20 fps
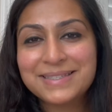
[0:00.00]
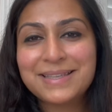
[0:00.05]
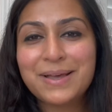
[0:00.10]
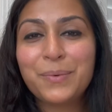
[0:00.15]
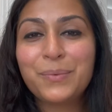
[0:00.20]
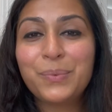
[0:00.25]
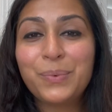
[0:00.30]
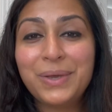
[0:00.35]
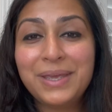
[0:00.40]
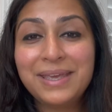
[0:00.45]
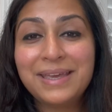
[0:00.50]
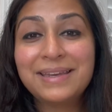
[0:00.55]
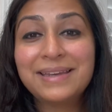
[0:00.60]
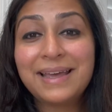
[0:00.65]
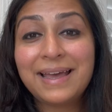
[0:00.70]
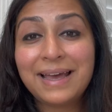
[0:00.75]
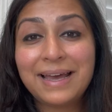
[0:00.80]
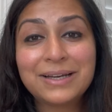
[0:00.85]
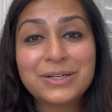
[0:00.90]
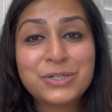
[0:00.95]
that we can
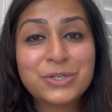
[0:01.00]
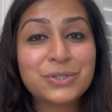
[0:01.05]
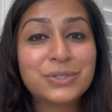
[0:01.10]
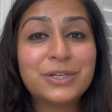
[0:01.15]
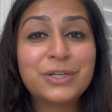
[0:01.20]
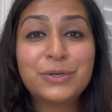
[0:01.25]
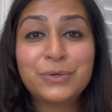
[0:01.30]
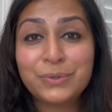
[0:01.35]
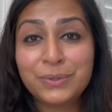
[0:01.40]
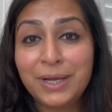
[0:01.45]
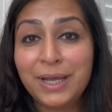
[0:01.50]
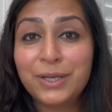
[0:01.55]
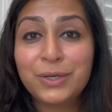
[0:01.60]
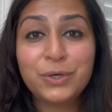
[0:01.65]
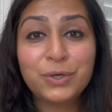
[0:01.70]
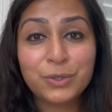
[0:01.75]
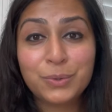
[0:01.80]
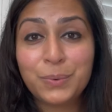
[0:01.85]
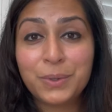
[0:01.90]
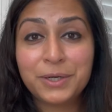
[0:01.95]
actually create
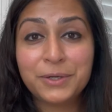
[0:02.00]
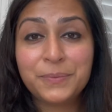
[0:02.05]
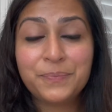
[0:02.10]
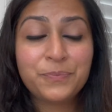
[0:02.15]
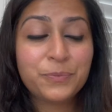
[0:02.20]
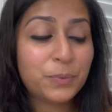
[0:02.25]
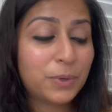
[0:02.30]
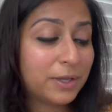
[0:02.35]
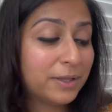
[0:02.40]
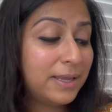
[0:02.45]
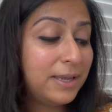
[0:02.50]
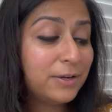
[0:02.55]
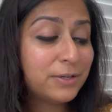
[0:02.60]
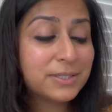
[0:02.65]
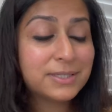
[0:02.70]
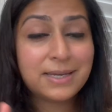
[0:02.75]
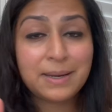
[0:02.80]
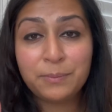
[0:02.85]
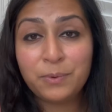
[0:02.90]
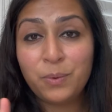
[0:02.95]
goodwill? Well,
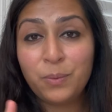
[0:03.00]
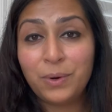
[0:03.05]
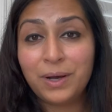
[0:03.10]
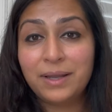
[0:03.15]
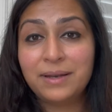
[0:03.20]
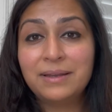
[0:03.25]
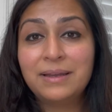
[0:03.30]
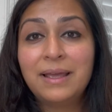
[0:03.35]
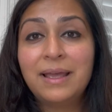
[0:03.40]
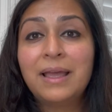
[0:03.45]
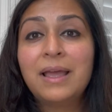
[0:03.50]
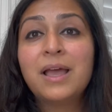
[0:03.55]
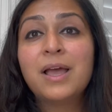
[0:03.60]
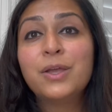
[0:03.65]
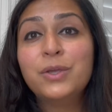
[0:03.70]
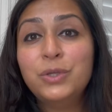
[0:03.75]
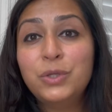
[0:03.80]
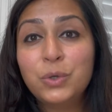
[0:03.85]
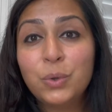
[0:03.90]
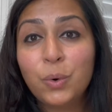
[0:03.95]
here's number one,
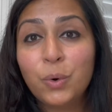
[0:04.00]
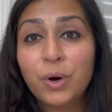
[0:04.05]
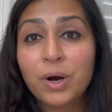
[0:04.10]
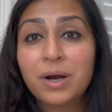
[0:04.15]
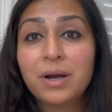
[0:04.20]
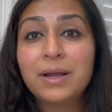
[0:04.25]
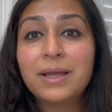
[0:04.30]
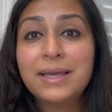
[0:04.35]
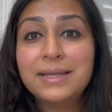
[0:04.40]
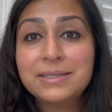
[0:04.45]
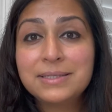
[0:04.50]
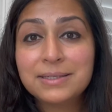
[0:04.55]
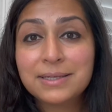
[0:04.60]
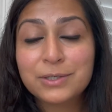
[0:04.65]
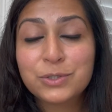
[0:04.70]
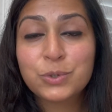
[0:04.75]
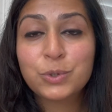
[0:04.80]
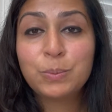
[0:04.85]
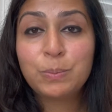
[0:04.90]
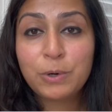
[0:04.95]
your
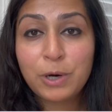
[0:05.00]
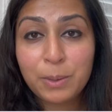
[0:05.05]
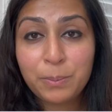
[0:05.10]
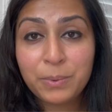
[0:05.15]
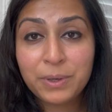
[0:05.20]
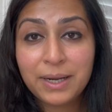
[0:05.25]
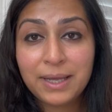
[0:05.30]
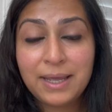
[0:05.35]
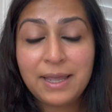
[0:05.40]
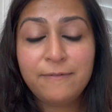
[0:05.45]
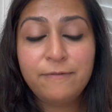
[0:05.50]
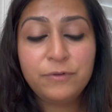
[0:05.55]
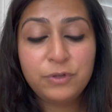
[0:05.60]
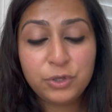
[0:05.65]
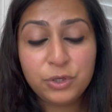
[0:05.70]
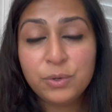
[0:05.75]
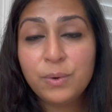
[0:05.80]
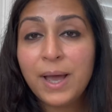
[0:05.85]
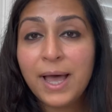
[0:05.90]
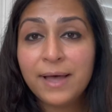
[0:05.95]
intellectual property. If
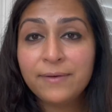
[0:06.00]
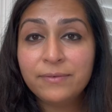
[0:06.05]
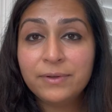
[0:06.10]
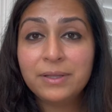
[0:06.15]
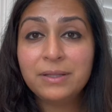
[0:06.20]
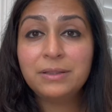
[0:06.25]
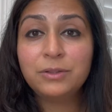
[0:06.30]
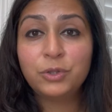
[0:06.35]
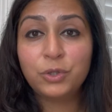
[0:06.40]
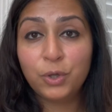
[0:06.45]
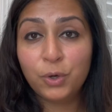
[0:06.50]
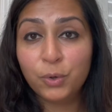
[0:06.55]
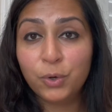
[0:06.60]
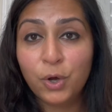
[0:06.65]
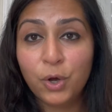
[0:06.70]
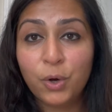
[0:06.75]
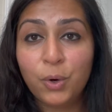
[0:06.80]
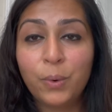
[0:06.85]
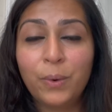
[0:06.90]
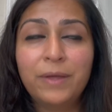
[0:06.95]
you have a
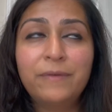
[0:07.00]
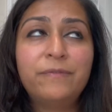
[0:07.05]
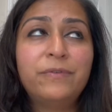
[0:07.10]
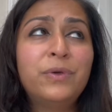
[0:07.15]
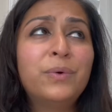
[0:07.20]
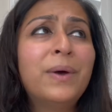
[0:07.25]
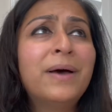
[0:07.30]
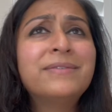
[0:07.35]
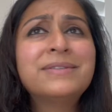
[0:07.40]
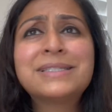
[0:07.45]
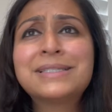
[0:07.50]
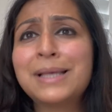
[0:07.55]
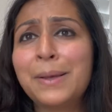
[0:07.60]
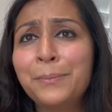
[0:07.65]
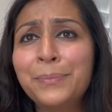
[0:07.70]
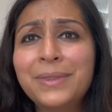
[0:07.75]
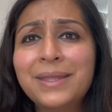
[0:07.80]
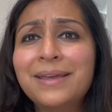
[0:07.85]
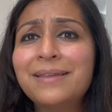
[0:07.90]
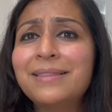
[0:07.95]
logo, if you have
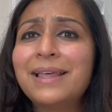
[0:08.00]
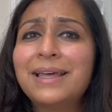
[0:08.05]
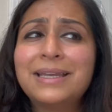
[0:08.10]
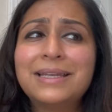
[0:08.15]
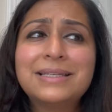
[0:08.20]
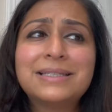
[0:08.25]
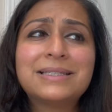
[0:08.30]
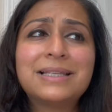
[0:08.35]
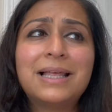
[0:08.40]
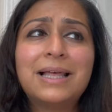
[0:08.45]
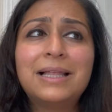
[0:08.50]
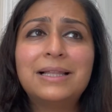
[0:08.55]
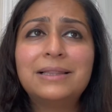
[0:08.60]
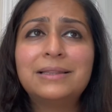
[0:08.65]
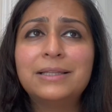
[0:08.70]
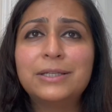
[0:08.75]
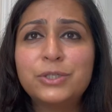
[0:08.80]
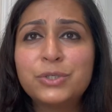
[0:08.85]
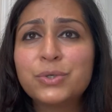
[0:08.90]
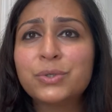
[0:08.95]
something that is
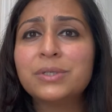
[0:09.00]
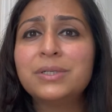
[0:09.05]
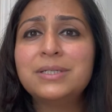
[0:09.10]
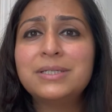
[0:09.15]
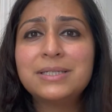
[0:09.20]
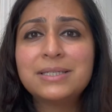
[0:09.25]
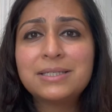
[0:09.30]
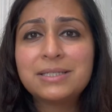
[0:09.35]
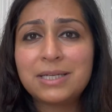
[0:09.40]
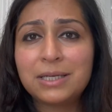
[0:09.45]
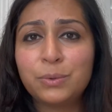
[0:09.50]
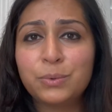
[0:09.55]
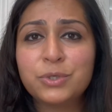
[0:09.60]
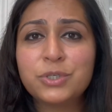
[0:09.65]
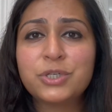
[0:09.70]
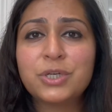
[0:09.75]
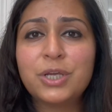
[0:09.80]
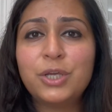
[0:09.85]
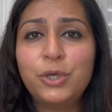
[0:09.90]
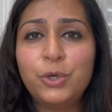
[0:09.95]
literally
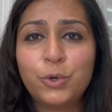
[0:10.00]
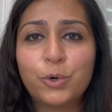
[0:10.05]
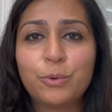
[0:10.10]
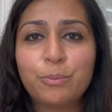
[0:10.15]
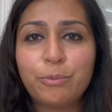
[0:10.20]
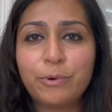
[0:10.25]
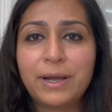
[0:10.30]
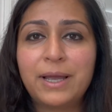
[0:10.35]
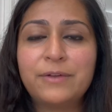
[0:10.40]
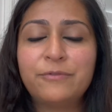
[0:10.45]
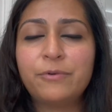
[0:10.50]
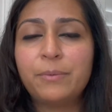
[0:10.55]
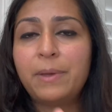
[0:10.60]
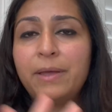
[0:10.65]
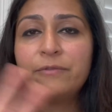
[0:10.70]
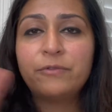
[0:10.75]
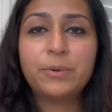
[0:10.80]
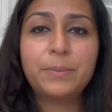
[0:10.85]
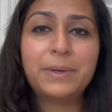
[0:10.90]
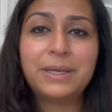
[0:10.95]
distinguishing your brand from
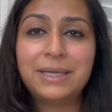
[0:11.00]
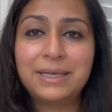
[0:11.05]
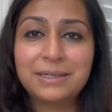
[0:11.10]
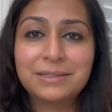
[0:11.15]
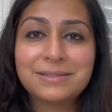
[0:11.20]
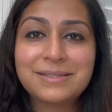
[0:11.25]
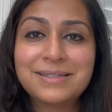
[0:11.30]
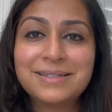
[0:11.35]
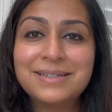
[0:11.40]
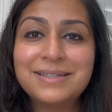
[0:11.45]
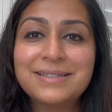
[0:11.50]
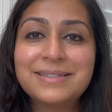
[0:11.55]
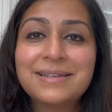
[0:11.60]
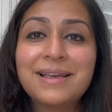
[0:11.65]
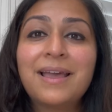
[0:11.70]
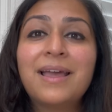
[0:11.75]
everybody else's,